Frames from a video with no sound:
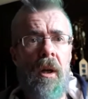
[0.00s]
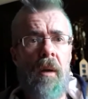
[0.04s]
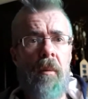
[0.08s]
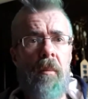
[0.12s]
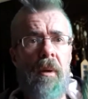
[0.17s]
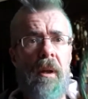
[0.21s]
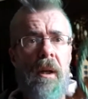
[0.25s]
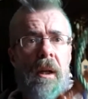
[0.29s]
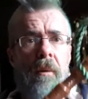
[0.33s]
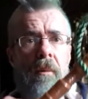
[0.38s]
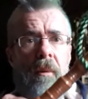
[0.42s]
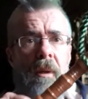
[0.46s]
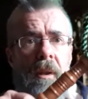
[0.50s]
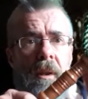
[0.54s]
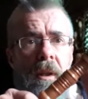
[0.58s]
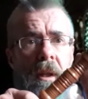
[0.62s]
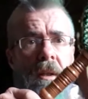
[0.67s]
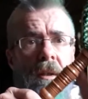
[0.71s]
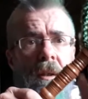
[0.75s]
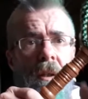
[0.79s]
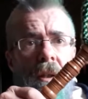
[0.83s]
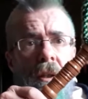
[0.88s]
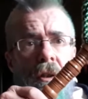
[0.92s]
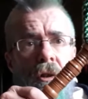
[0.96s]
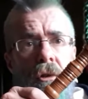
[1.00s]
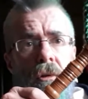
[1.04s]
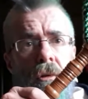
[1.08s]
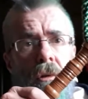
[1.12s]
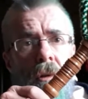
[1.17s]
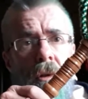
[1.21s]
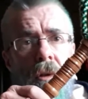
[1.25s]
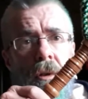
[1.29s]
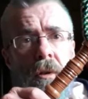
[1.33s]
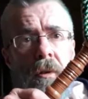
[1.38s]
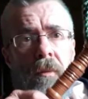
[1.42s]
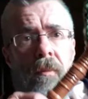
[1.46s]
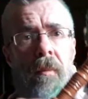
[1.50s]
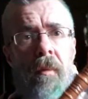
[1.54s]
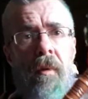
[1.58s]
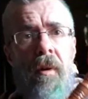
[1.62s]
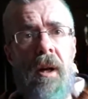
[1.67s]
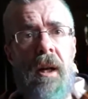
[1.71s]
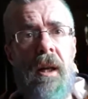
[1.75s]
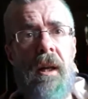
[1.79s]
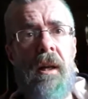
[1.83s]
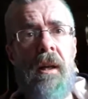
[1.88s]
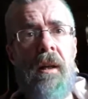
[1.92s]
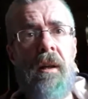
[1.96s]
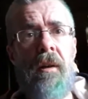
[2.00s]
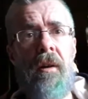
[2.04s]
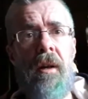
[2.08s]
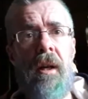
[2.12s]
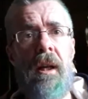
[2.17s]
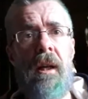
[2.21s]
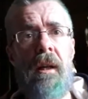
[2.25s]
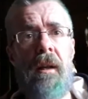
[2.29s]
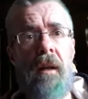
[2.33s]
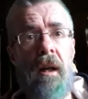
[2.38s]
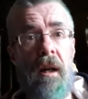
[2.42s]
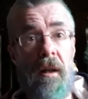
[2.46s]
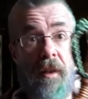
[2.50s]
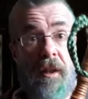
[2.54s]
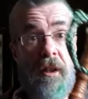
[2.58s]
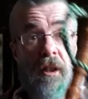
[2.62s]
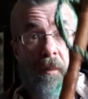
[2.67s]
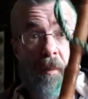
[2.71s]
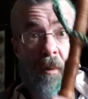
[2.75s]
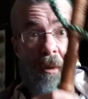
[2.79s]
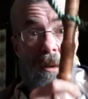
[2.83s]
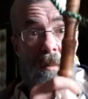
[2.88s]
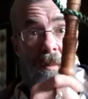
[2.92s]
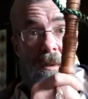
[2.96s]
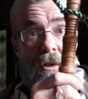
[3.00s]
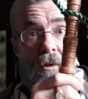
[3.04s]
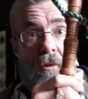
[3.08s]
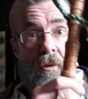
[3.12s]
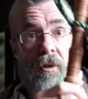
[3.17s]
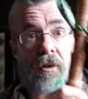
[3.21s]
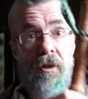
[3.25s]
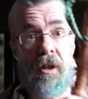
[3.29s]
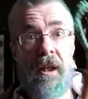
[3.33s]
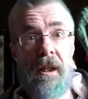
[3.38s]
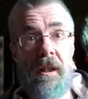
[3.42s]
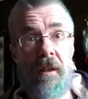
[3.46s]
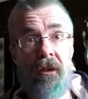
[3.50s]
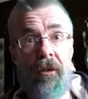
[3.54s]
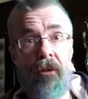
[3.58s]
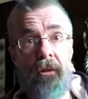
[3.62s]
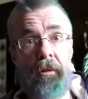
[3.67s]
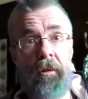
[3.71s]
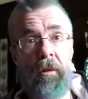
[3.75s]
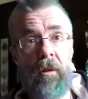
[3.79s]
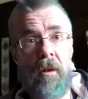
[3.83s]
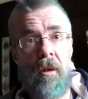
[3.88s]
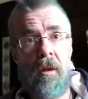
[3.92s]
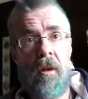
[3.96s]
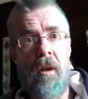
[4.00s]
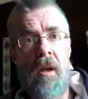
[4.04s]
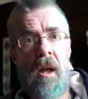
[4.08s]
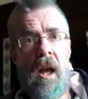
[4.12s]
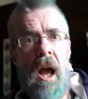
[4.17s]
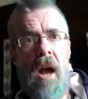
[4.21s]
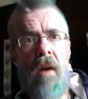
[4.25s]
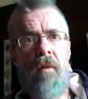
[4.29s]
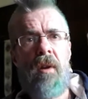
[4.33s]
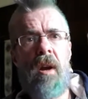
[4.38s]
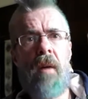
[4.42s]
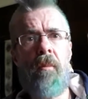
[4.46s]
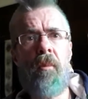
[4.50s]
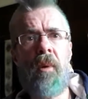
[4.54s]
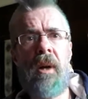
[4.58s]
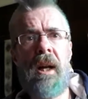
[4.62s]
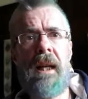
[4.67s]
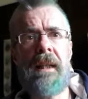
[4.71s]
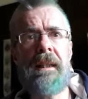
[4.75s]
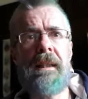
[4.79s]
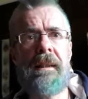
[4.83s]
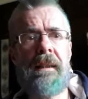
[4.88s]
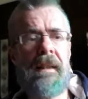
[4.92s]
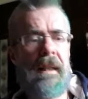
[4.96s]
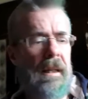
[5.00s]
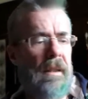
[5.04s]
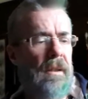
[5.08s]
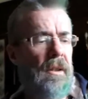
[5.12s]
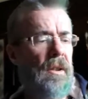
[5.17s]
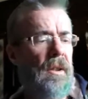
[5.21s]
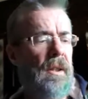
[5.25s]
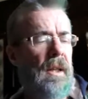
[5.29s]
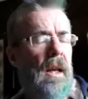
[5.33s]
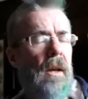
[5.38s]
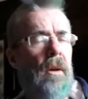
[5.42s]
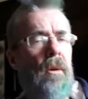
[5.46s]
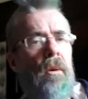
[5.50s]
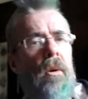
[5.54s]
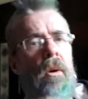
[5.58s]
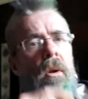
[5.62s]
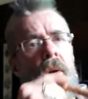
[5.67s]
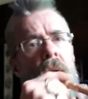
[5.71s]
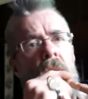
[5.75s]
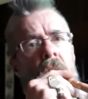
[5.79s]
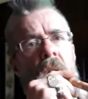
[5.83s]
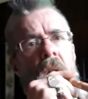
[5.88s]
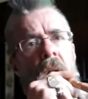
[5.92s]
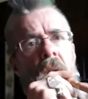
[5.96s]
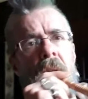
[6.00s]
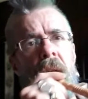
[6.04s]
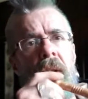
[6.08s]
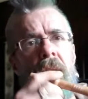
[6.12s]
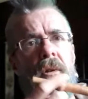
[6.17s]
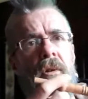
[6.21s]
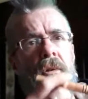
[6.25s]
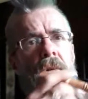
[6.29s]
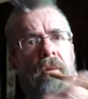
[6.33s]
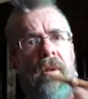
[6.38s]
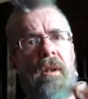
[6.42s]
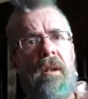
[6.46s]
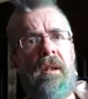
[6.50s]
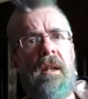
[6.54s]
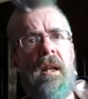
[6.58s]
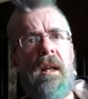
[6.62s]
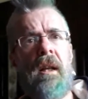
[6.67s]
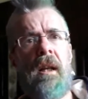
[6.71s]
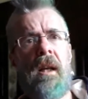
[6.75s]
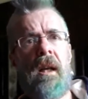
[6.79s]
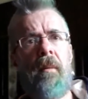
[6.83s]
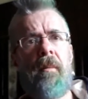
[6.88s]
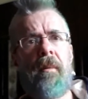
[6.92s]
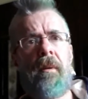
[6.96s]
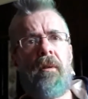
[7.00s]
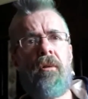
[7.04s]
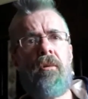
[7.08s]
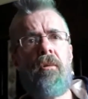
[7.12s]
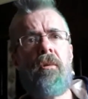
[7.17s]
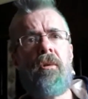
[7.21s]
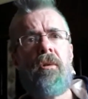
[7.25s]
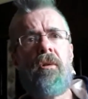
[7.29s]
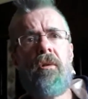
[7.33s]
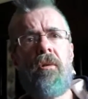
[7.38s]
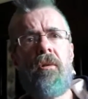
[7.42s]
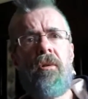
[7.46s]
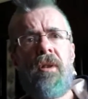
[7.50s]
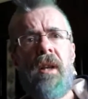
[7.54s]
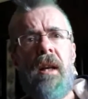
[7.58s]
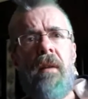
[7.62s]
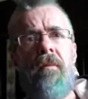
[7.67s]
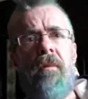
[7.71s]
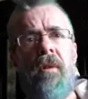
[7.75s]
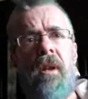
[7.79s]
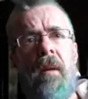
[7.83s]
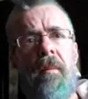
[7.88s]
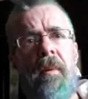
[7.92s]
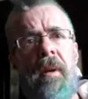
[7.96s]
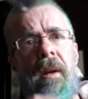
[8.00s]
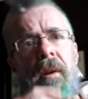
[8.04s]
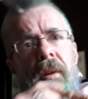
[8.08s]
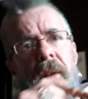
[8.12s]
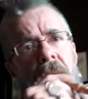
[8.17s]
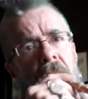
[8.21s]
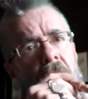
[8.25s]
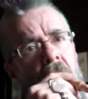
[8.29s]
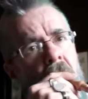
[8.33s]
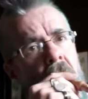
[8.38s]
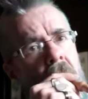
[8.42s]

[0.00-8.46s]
But anyway, these are the drones, right? They're supposed to be drones, right? So how come when I did that just now, no sound coming out of there?